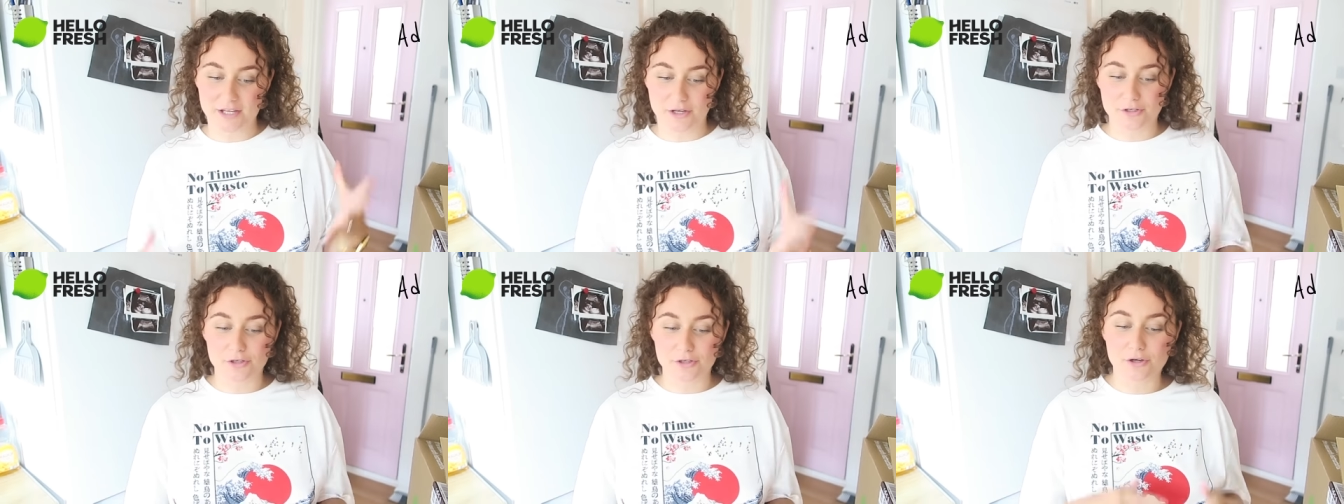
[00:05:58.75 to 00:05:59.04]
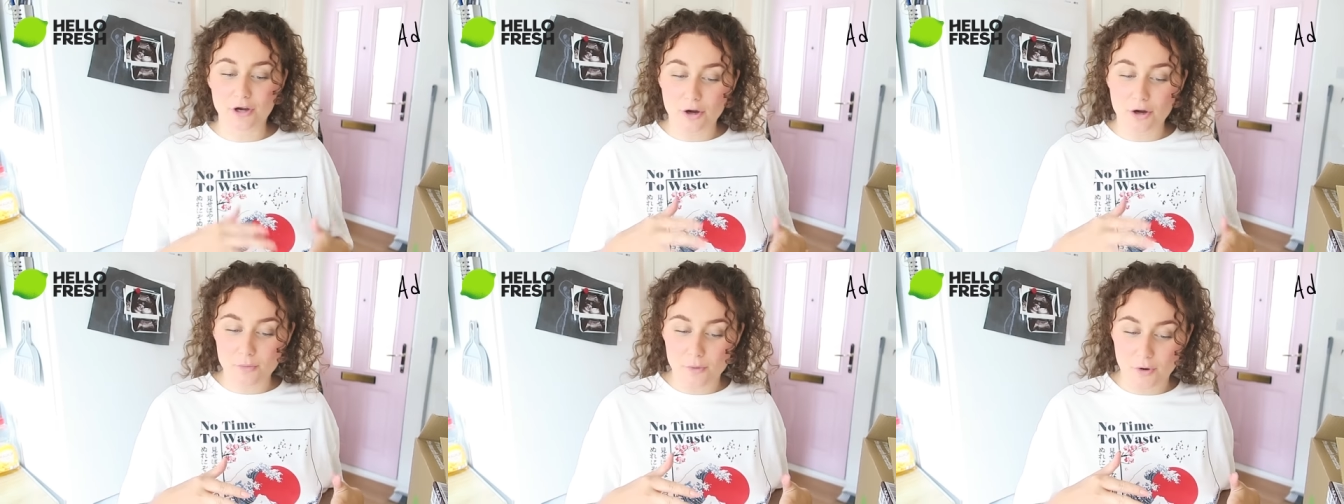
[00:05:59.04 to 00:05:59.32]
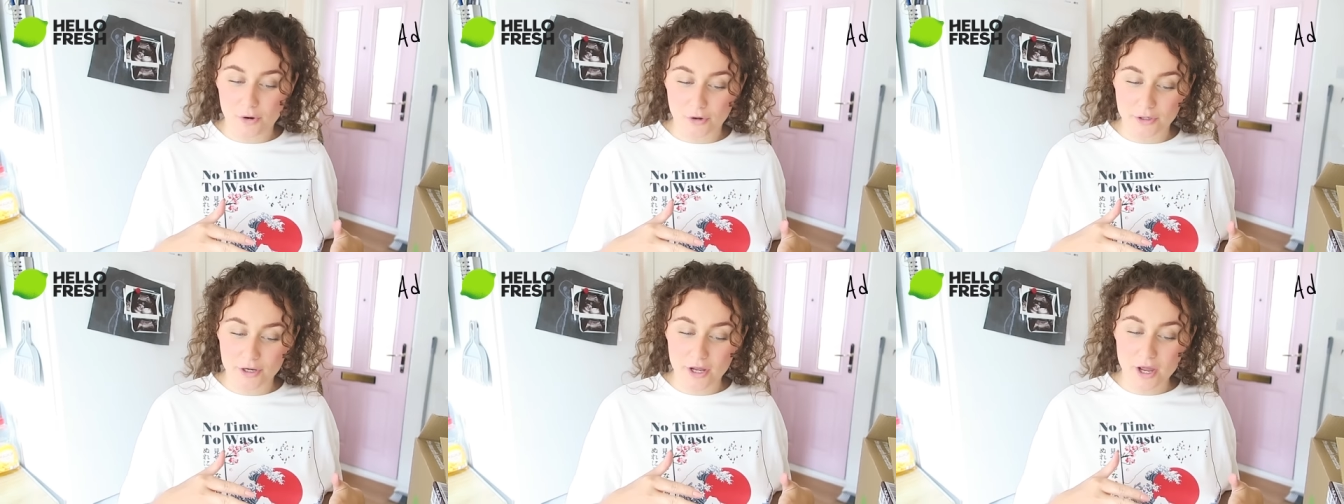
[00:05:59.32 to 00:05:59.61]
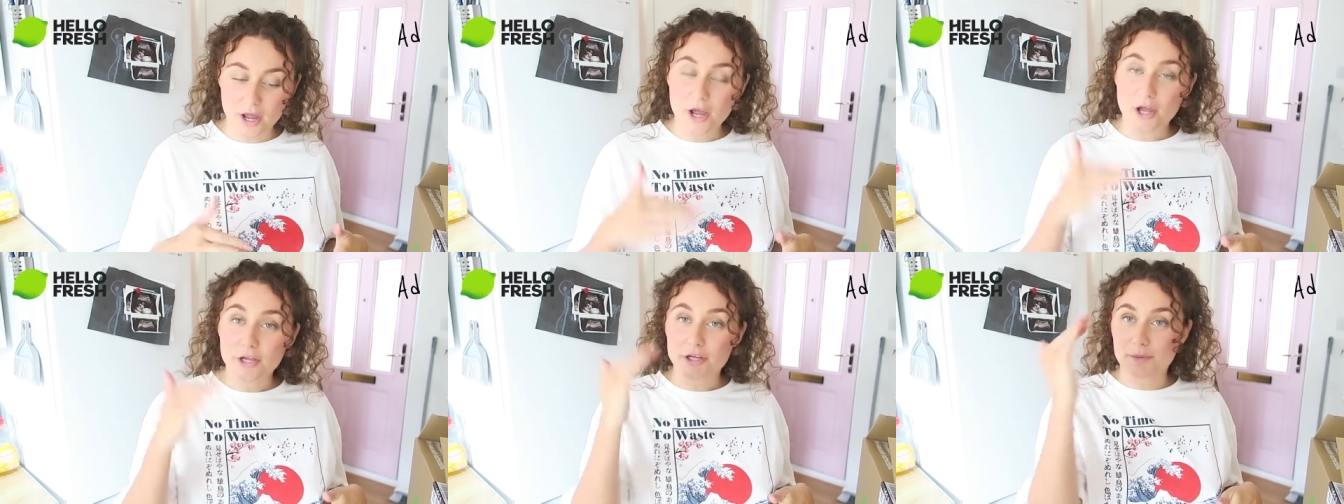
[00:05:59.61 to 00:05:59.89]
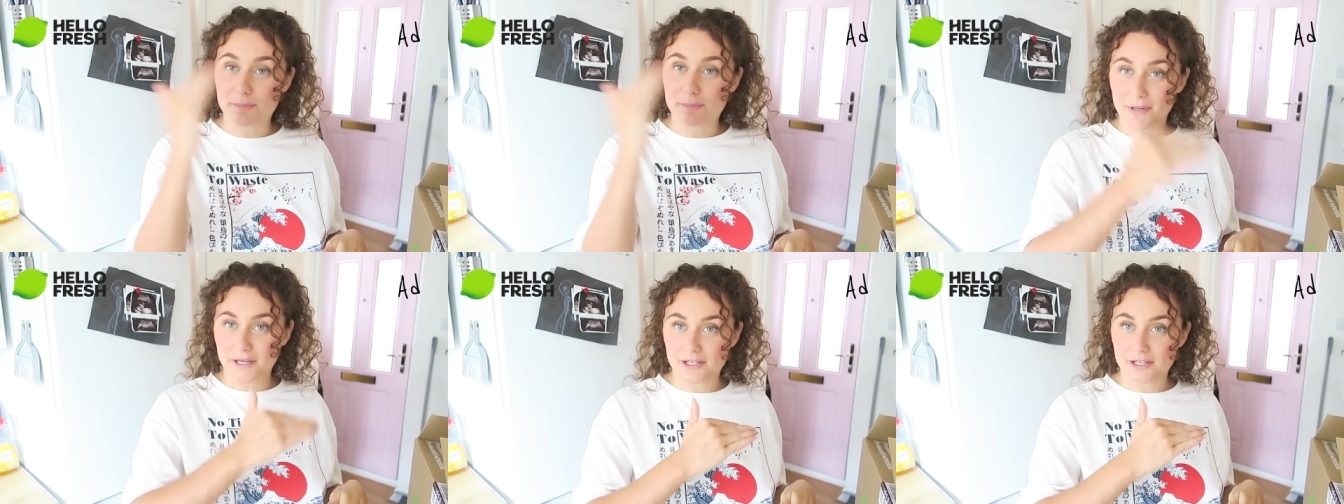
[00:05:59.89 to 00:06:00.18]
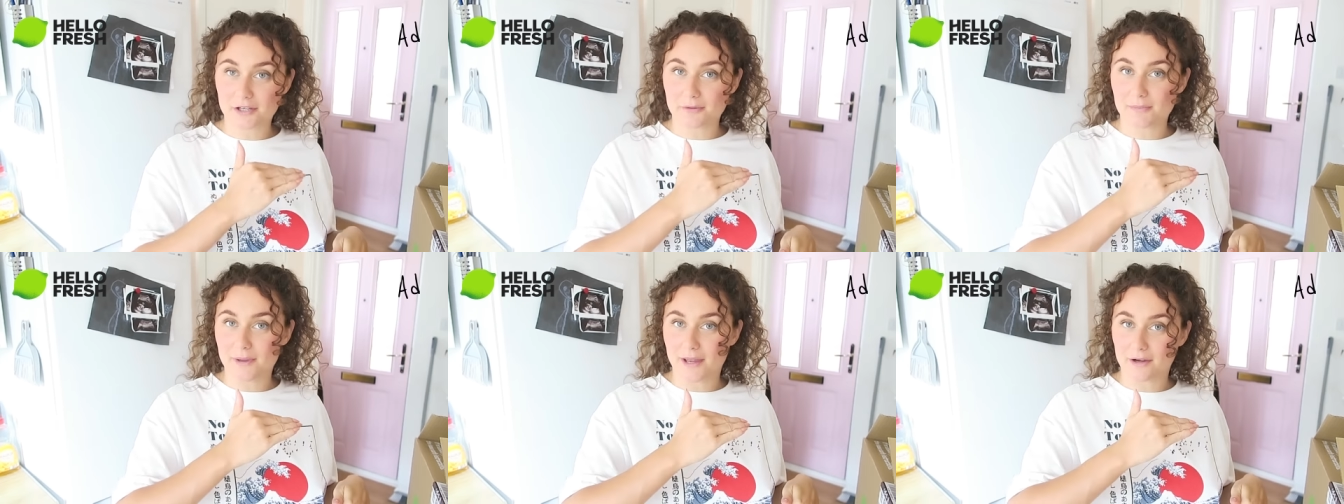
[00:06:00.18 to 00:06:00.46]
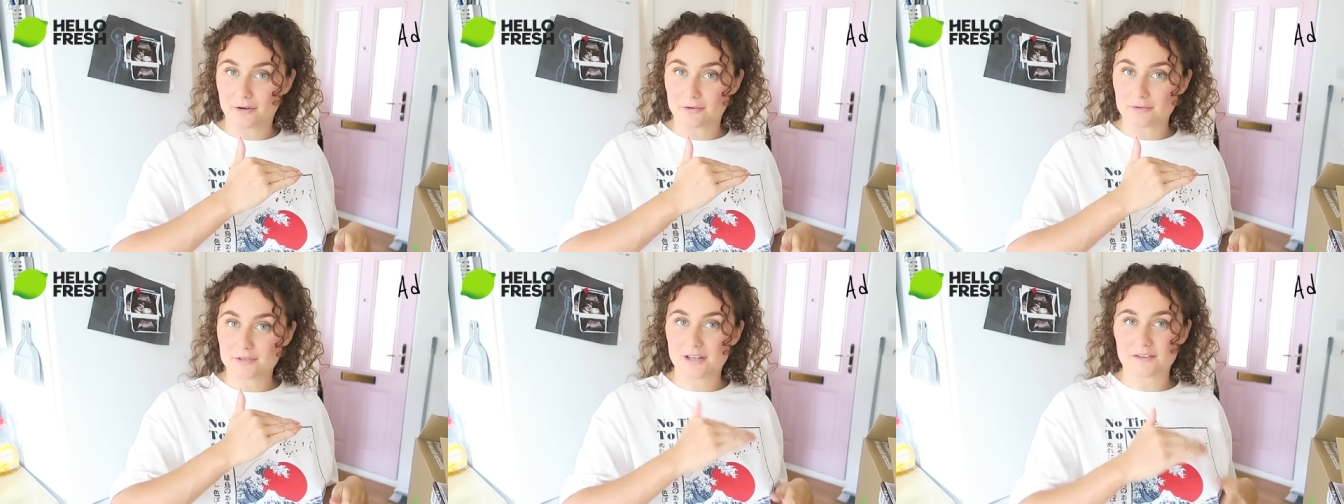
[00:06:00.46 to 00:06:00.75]
So you go on, you pick your
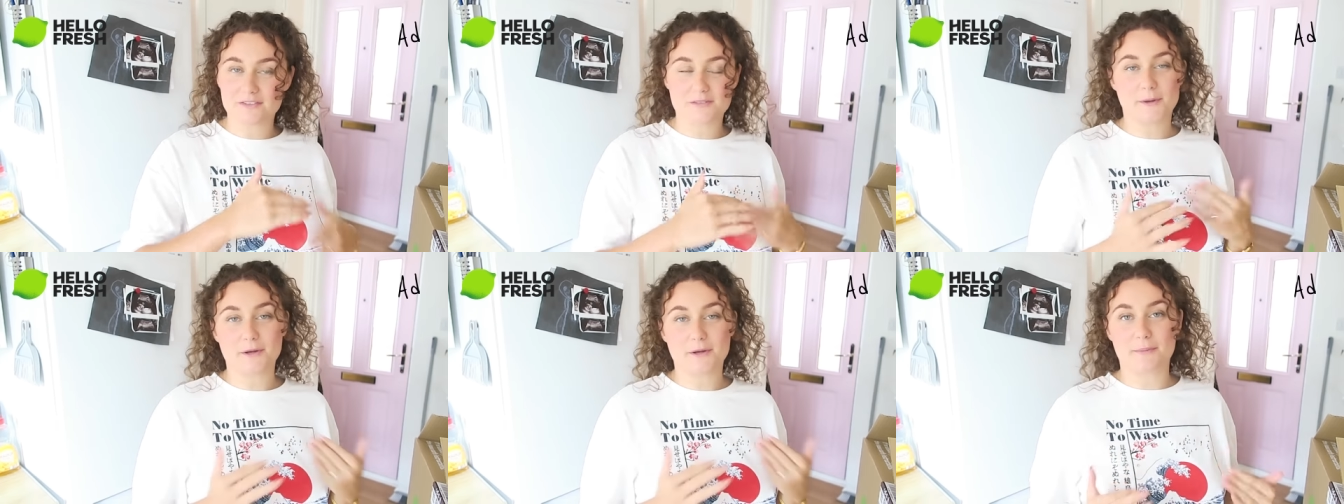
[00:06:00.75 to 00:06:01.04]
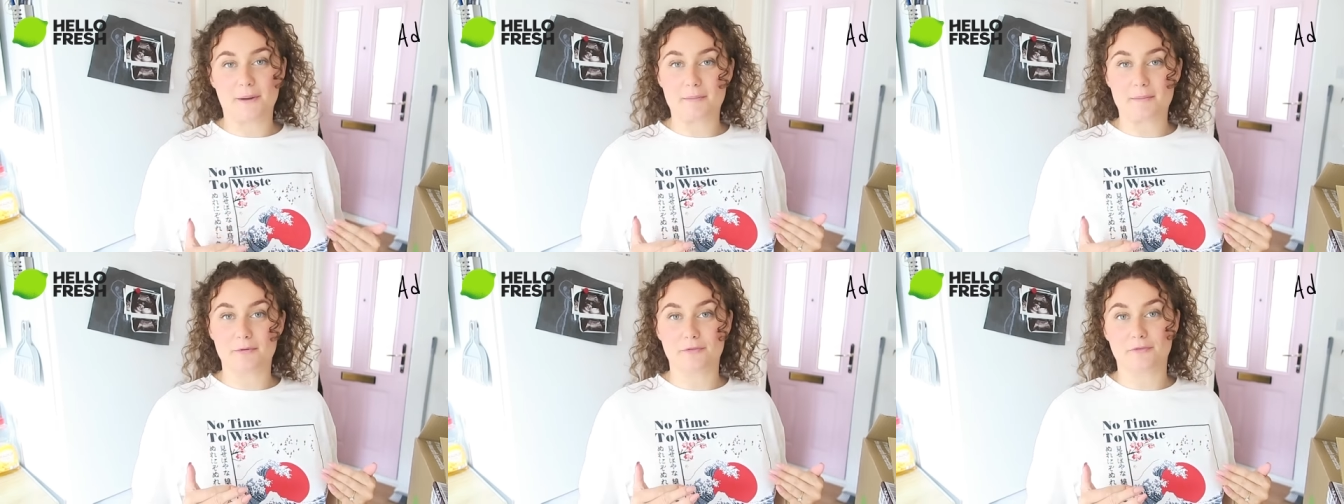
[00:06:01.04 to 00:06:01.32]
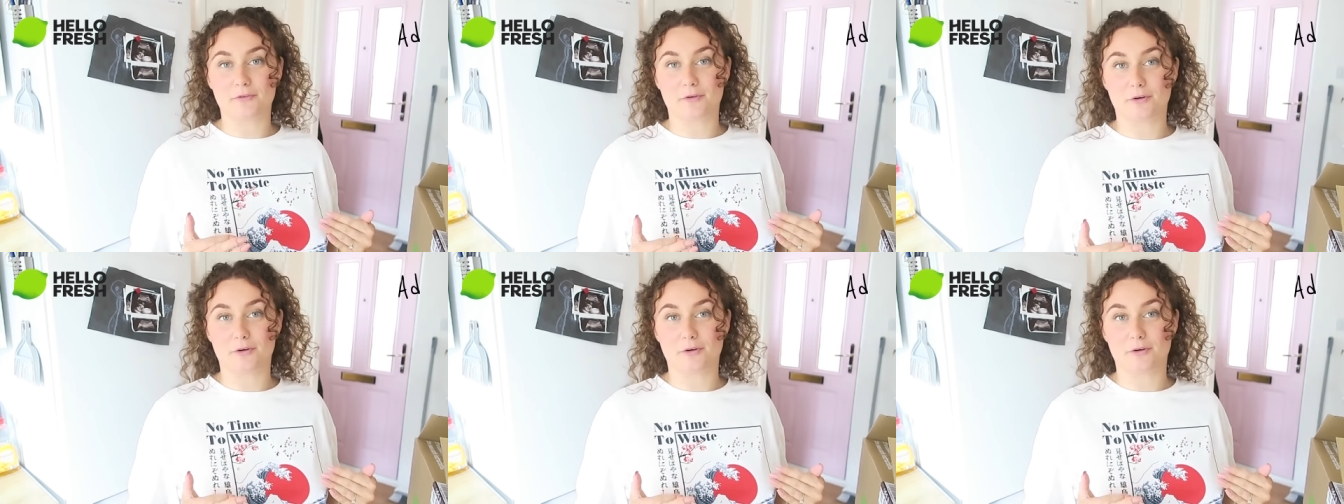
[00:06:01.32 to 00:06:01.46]
meals. I've spoken about it